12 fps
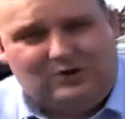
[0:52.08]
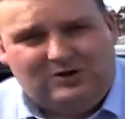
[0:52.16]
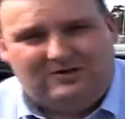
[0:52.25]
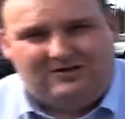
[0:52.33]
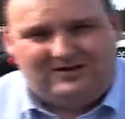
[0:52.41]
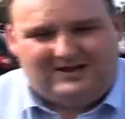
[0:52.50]

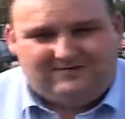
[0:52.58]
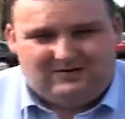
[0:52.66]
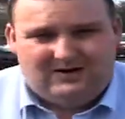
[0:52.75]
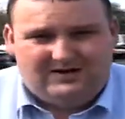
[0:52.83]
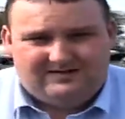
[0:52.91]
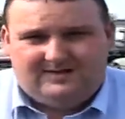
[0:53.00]
coolant
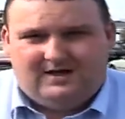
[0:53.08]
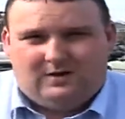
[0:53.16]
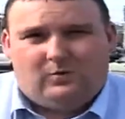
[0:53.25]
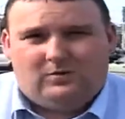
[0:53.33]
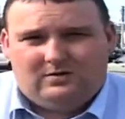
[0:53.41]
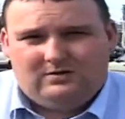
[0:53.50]
level is
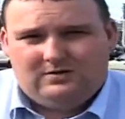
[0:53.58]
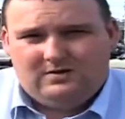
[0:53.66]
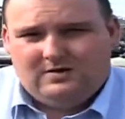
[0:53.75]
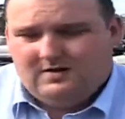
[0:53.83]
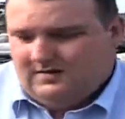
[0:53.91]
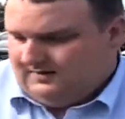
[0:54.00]
low?
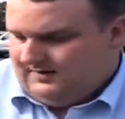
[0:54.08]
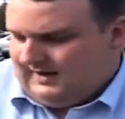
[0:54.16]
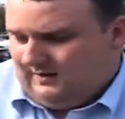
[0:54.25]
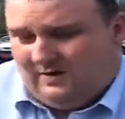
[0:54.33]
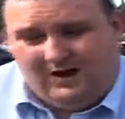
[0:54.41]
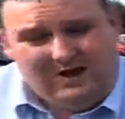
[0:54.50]

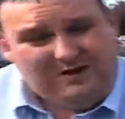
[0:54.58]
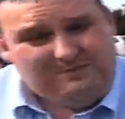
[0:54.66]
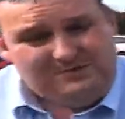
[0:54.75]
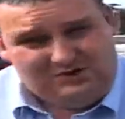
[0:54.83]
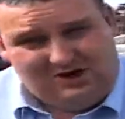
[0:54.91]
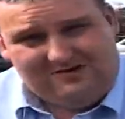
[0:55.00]
Now, on
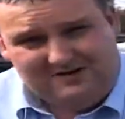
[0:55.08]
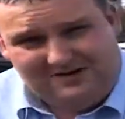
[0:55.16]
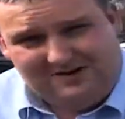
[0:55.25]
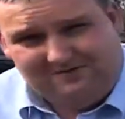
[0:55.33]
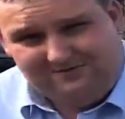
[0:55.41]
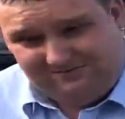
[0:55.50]

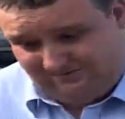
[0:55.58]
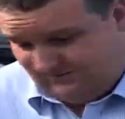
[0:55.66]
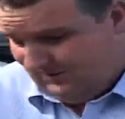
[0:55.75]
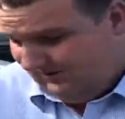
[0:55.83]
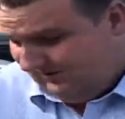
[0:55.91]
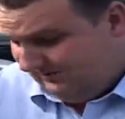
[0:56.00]
majority of
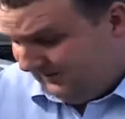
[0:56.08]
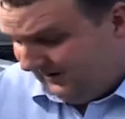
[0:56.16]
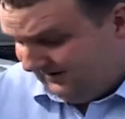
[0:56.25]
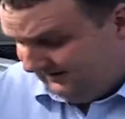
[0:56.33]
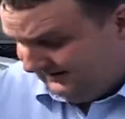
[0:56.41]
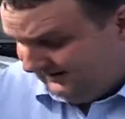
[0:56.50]
coolant
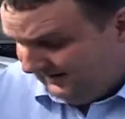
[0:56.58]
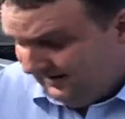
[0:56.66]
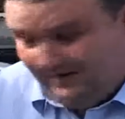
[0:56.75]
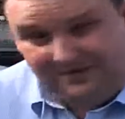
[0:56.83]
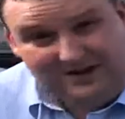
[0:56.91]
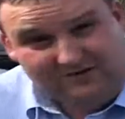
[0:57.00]
bottles,
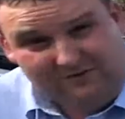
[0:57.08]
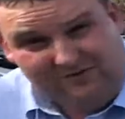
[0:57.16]
they have a